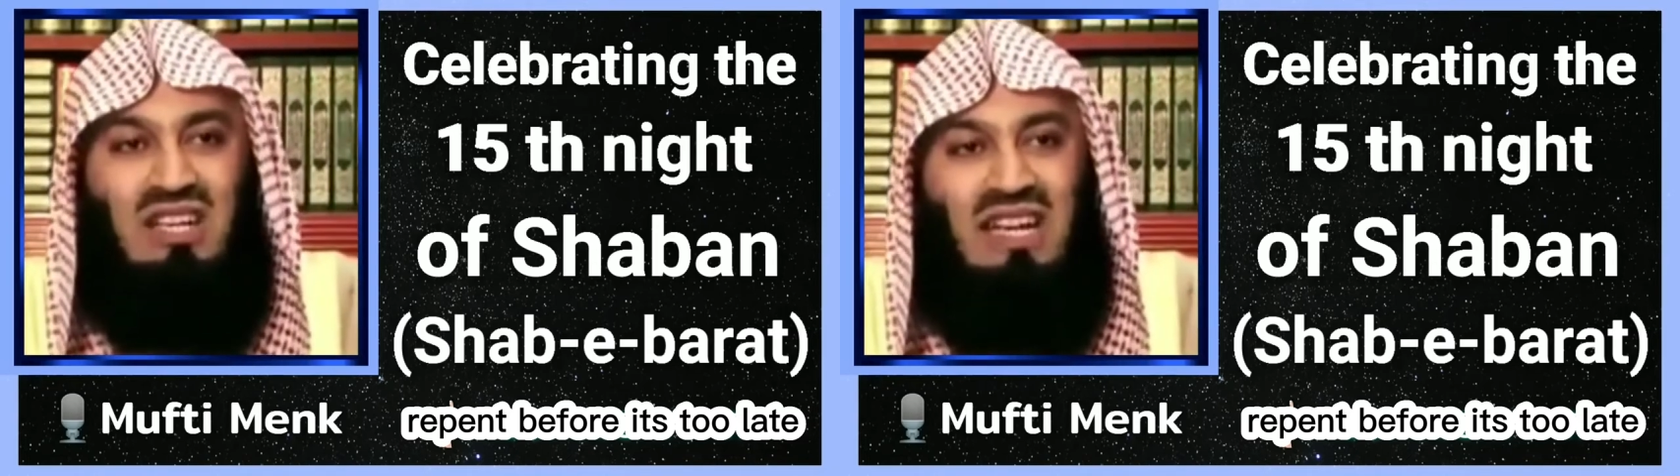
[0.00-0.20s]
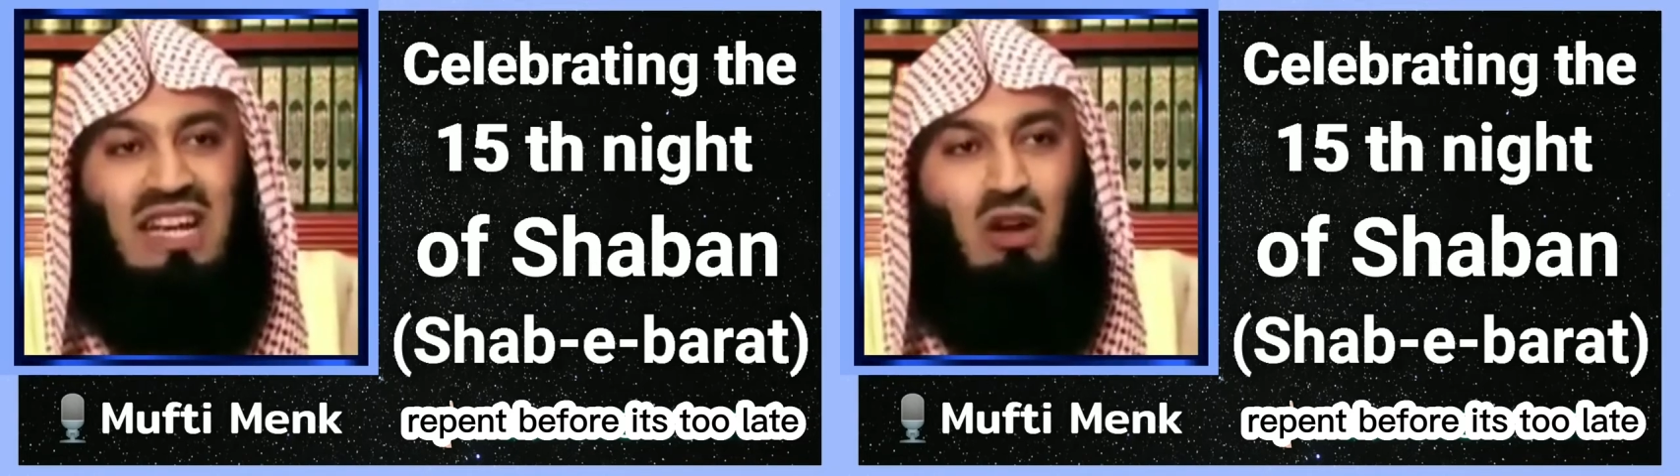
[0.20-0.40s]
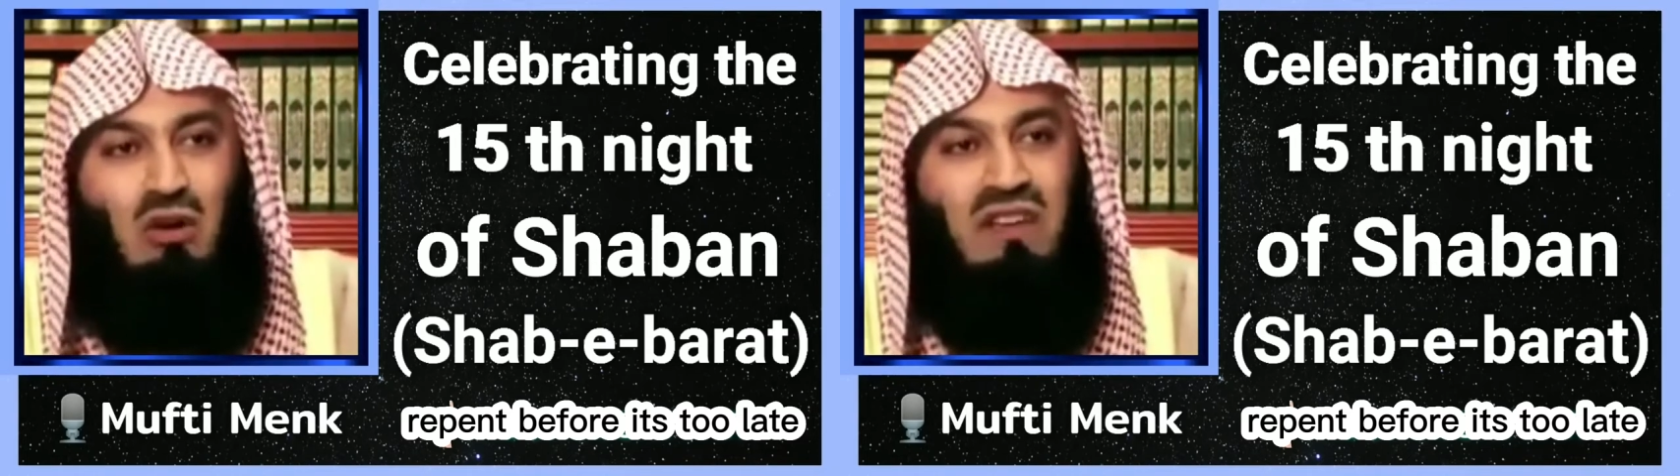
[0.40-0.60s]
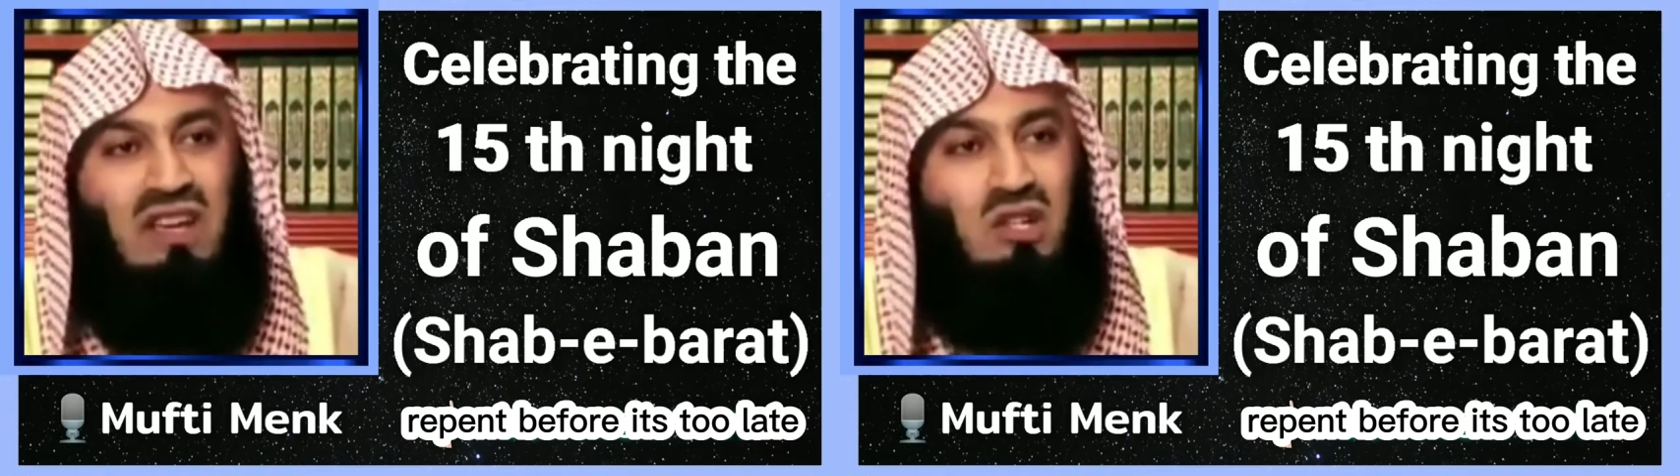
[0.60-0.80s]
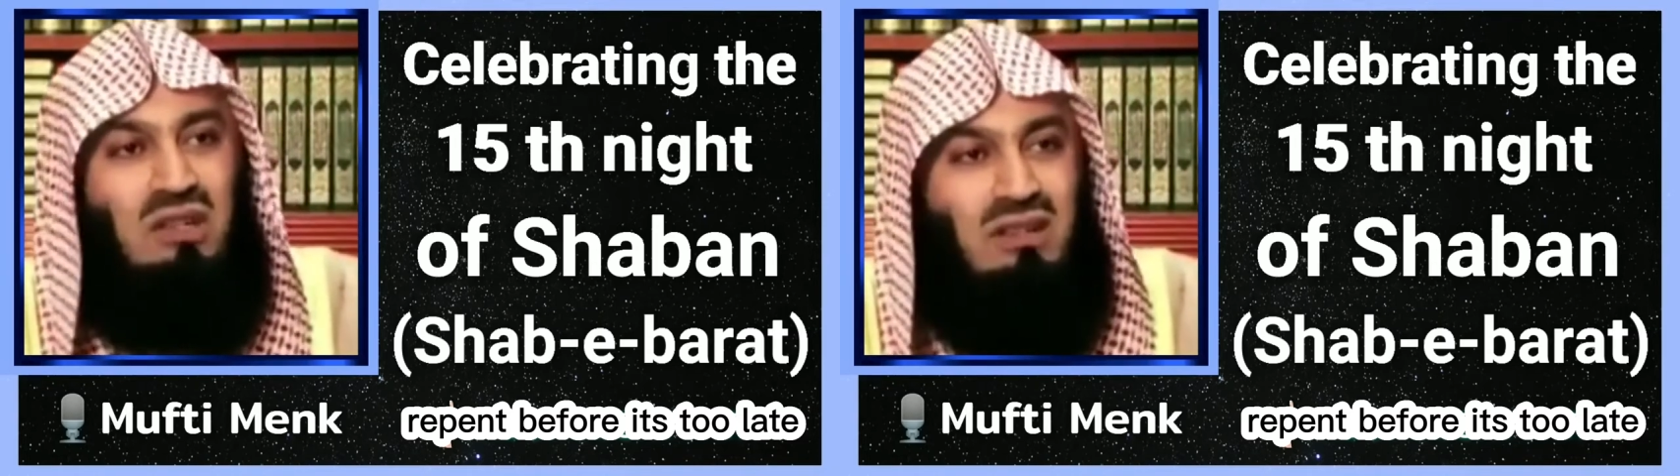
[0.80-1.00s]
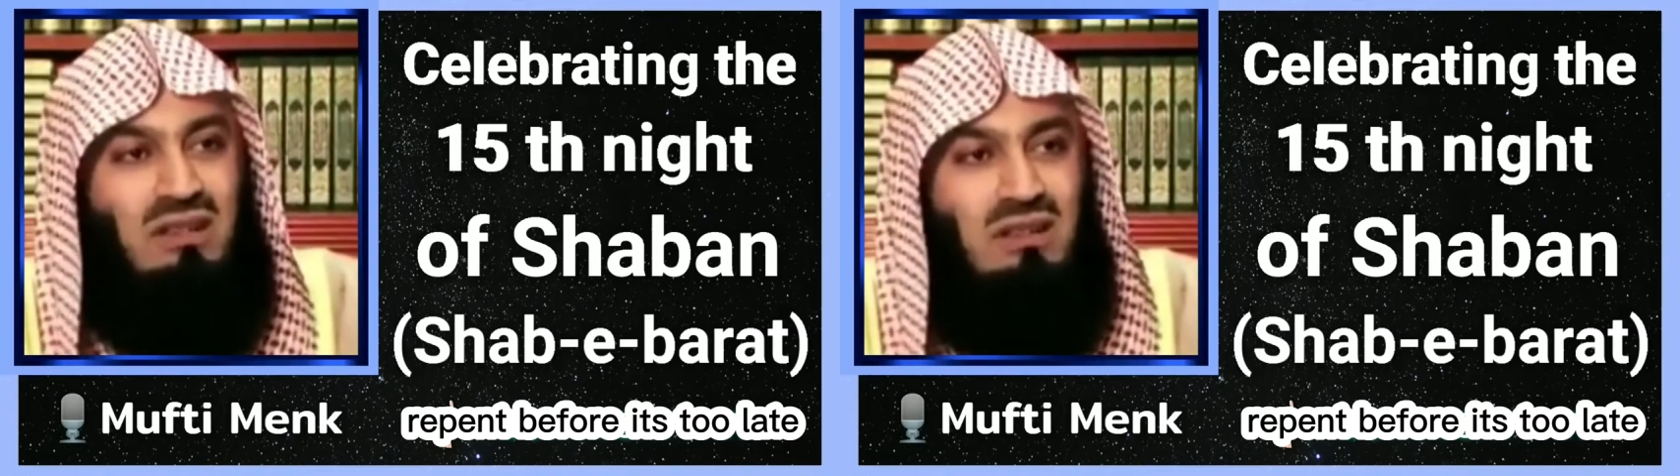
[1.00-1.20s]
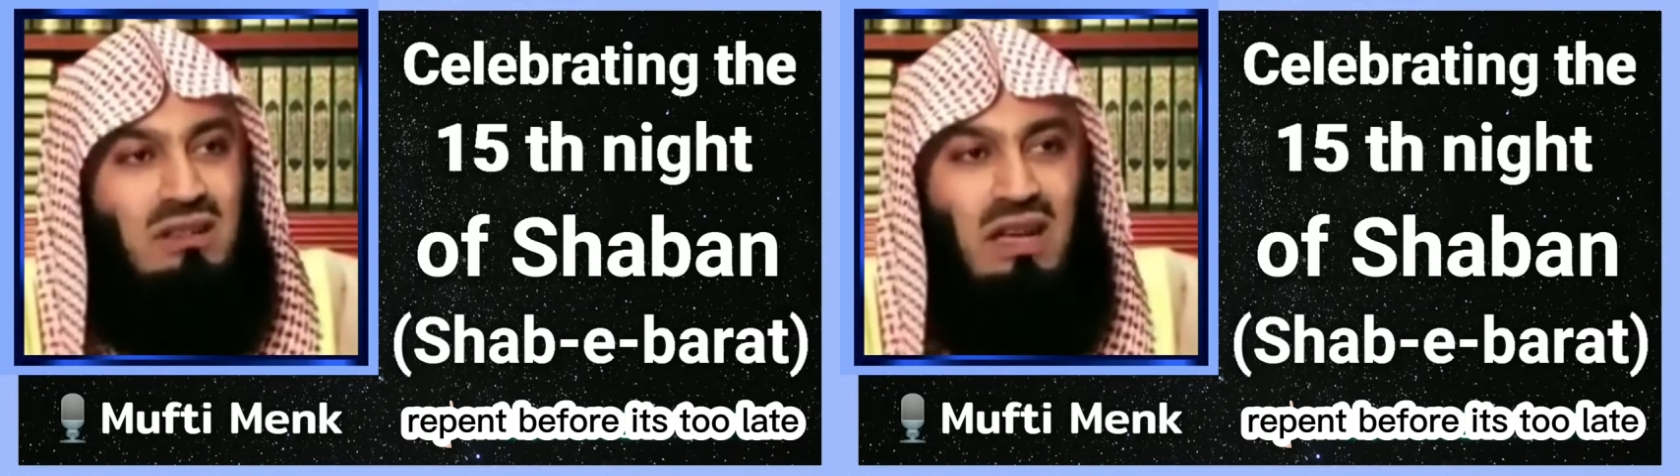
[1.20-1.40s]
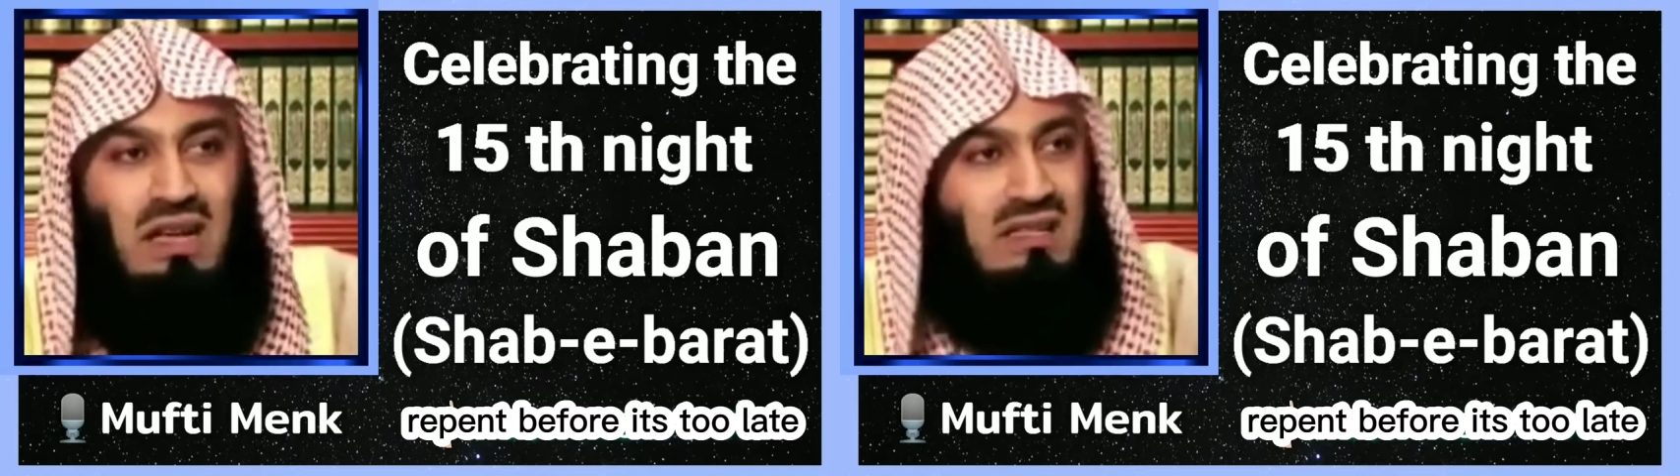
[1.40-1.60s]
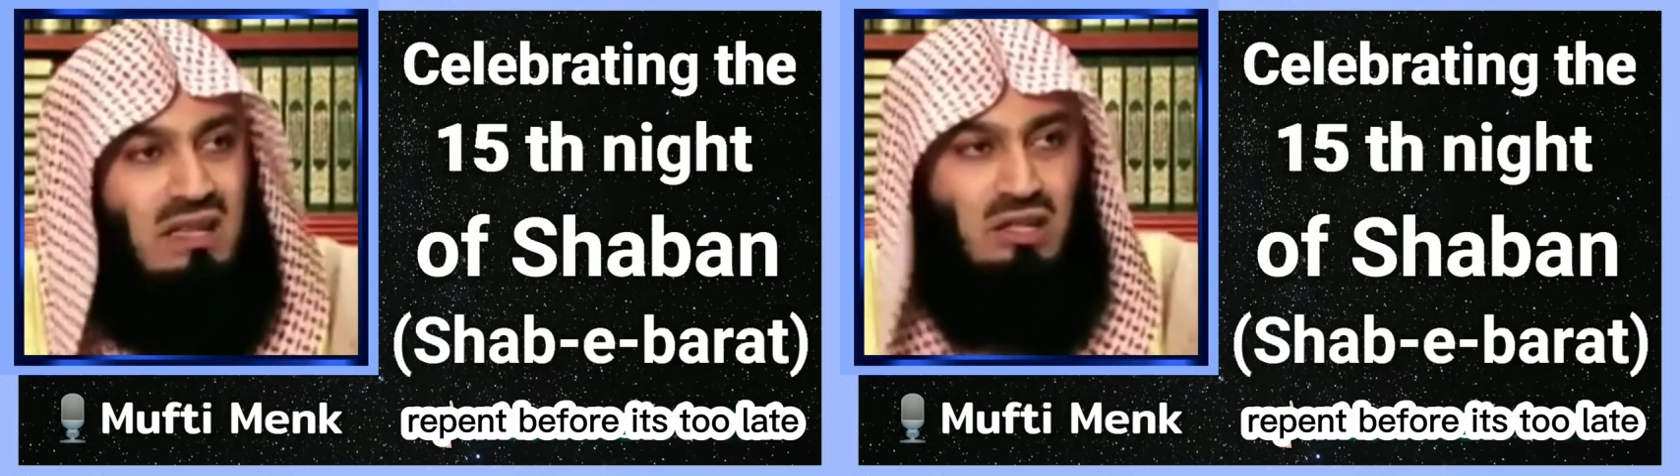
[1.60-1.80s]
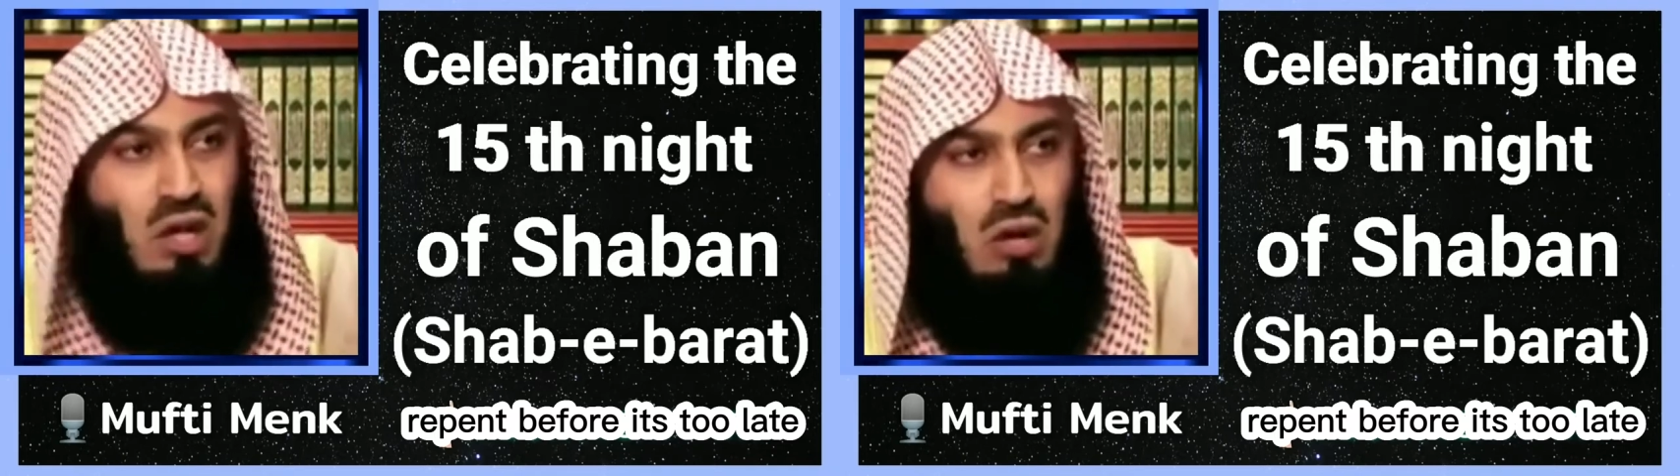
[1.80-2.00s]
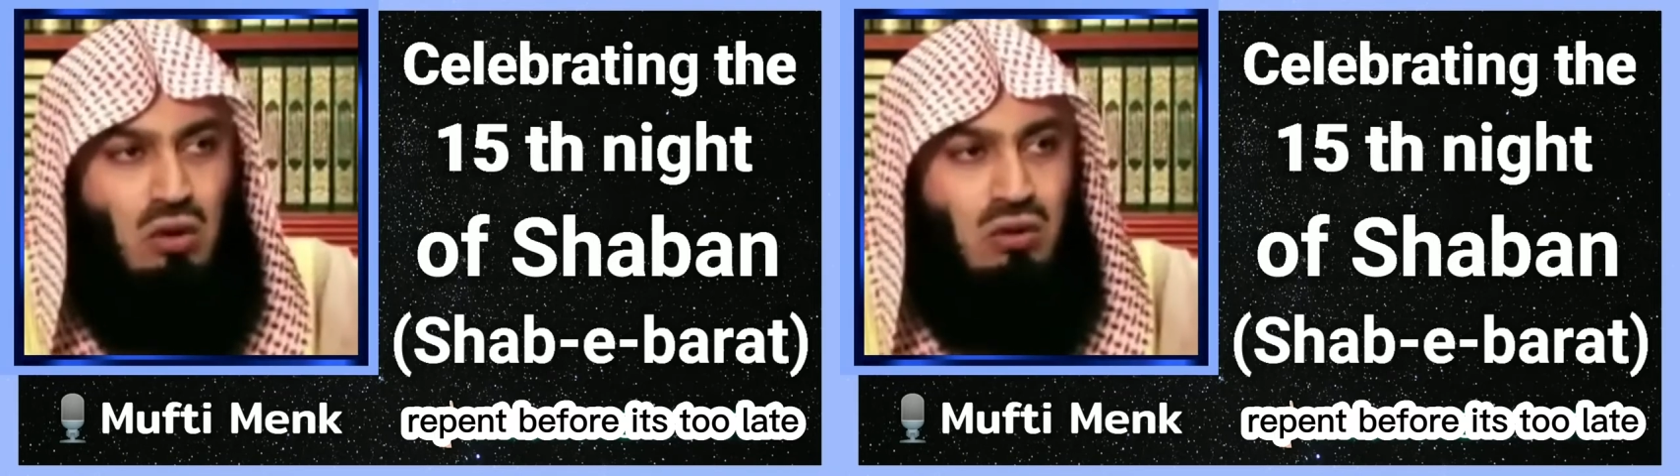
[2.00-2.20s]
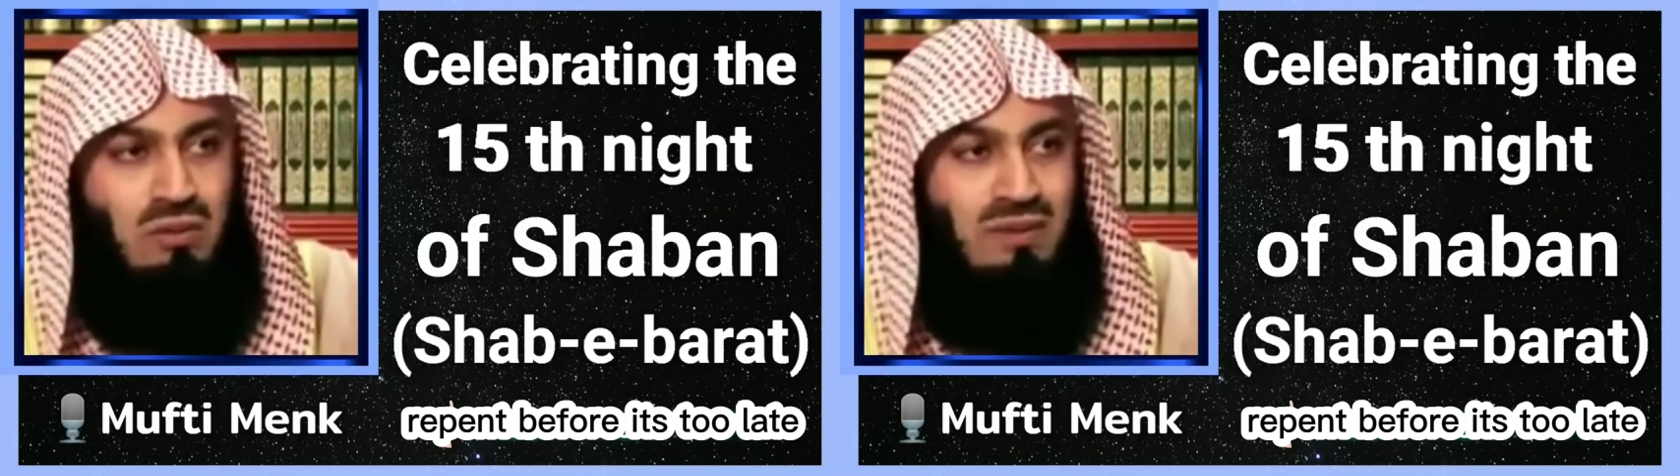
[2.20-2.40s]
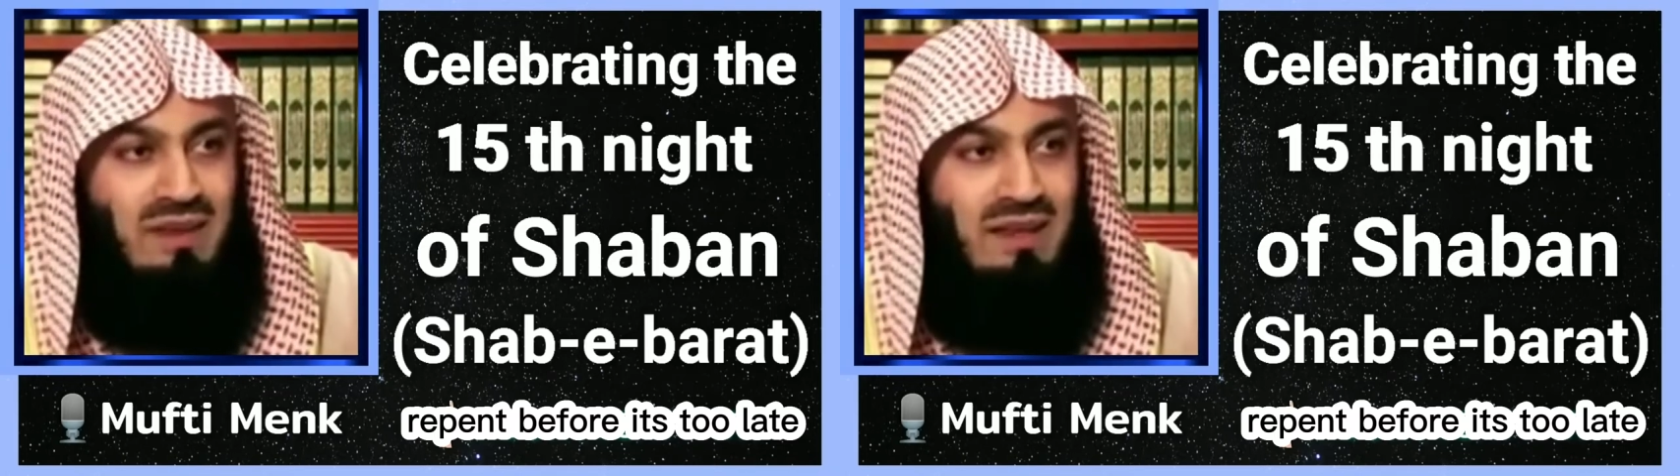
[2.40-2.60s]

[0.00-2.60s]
in innovation? The answer is no.